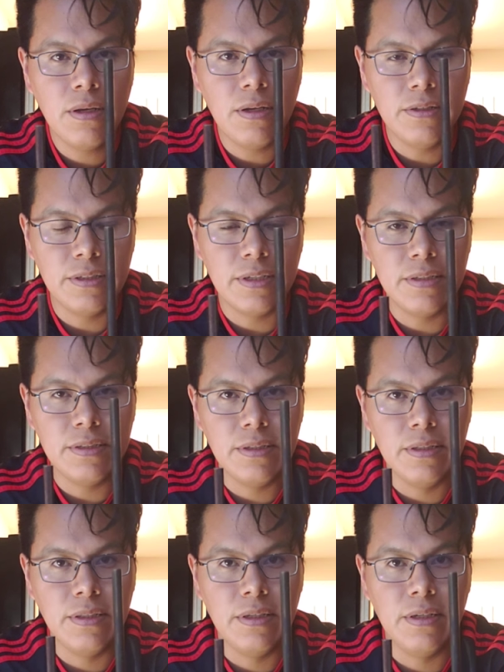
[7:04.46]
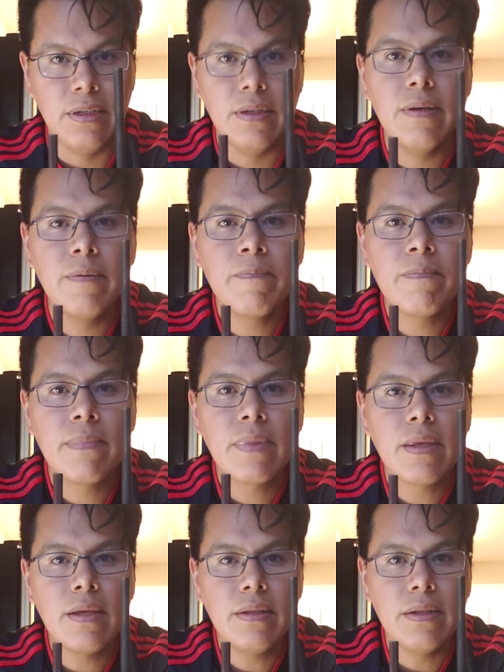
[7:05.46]
As you can see,
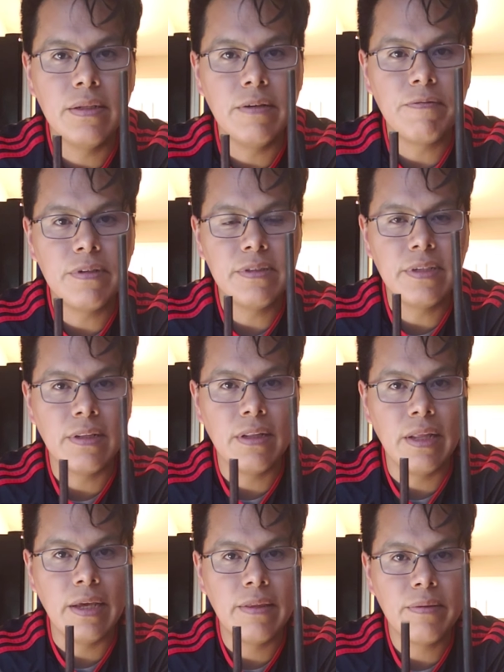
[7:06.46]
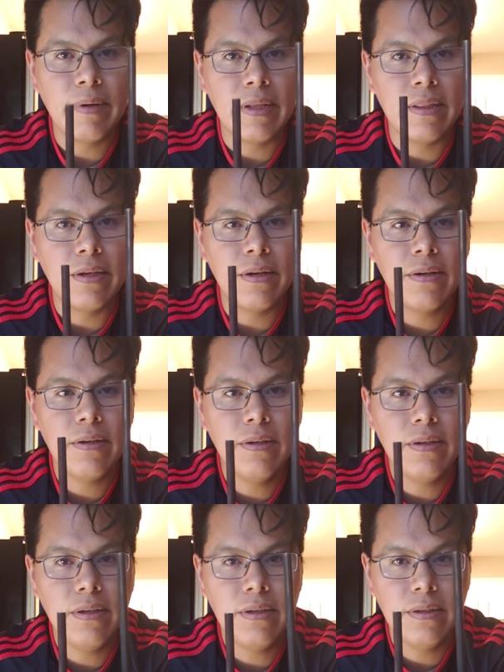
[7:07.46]
the difference in length right there,
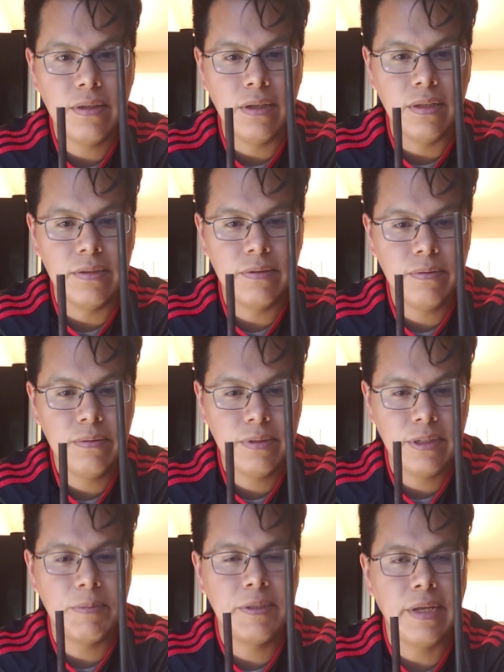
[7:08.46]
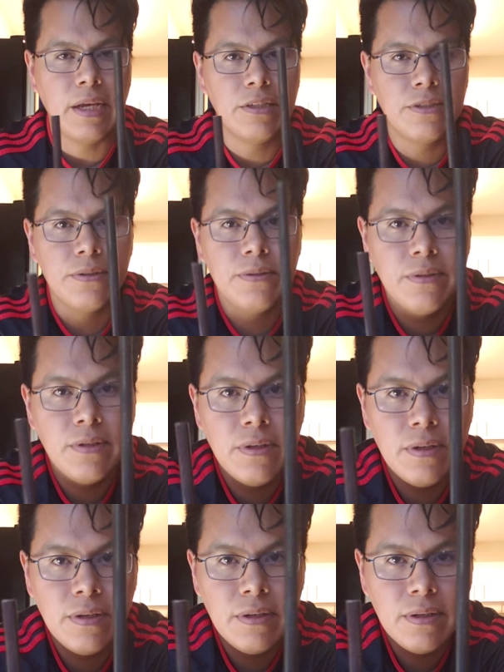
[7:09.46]
it's substantial.
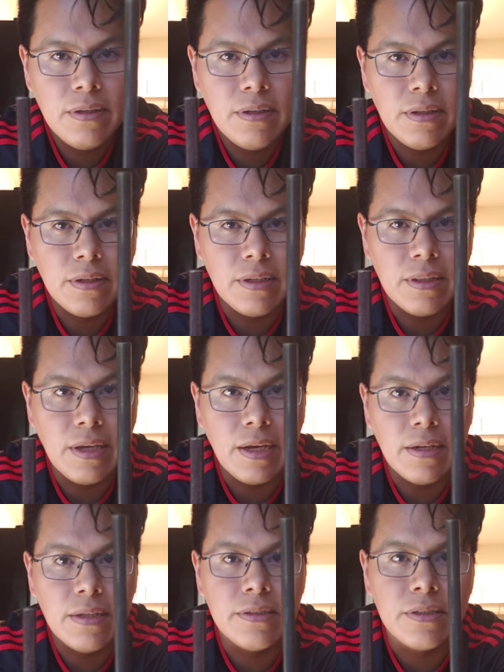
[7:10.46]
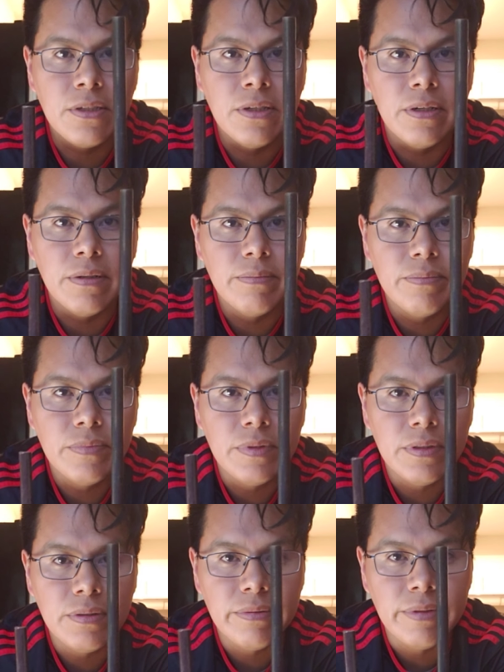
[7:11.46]
Look at that. It's a good
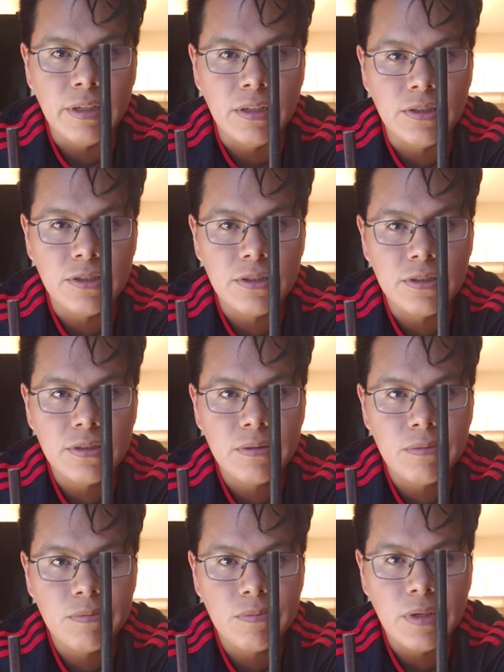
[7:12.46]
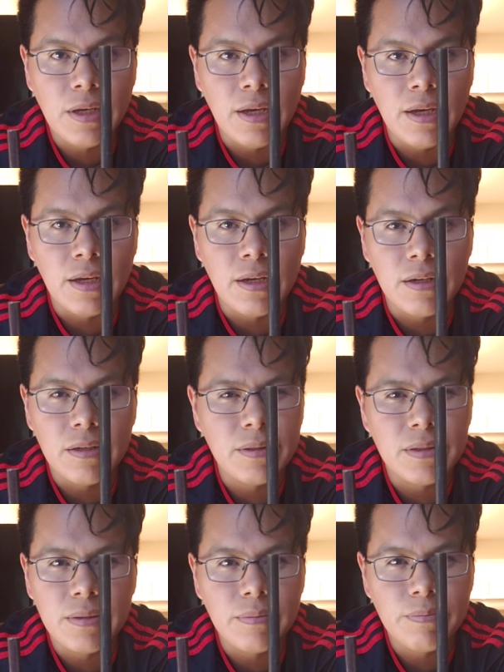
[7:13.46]

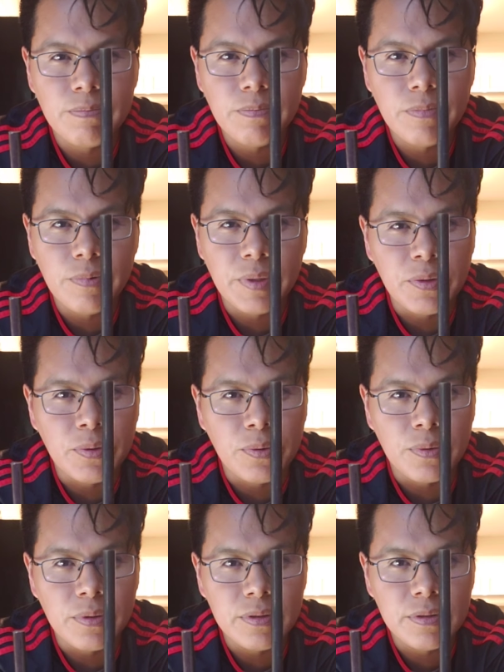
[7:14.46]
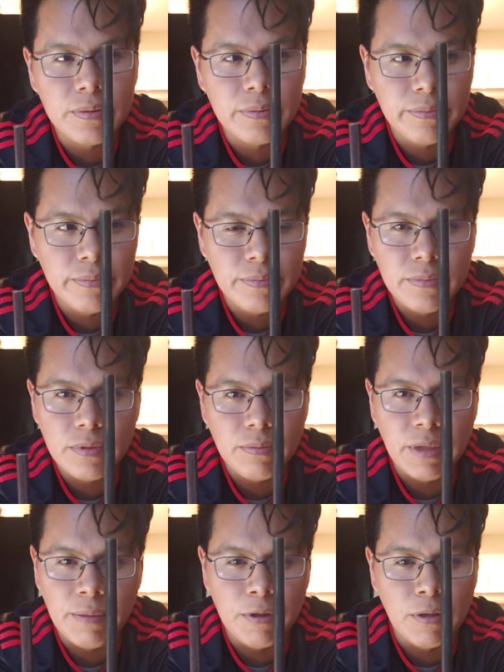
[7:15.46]
1.75 inches,
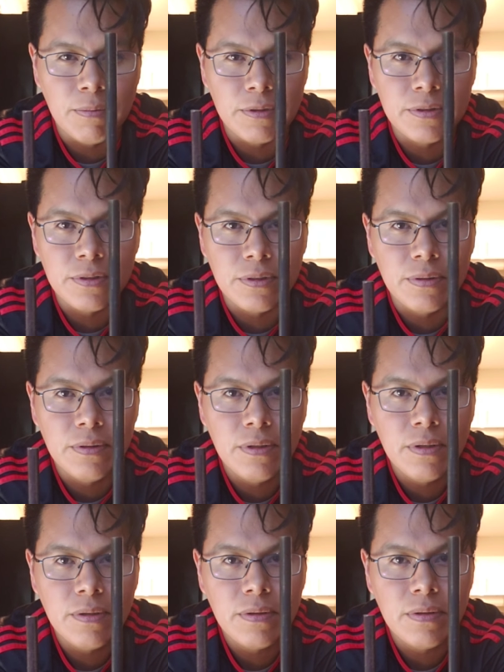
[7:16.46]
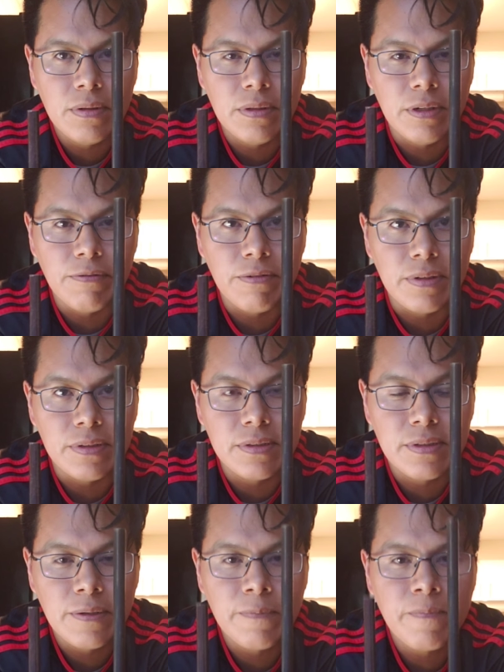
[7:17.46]
maybe almost 2 difference.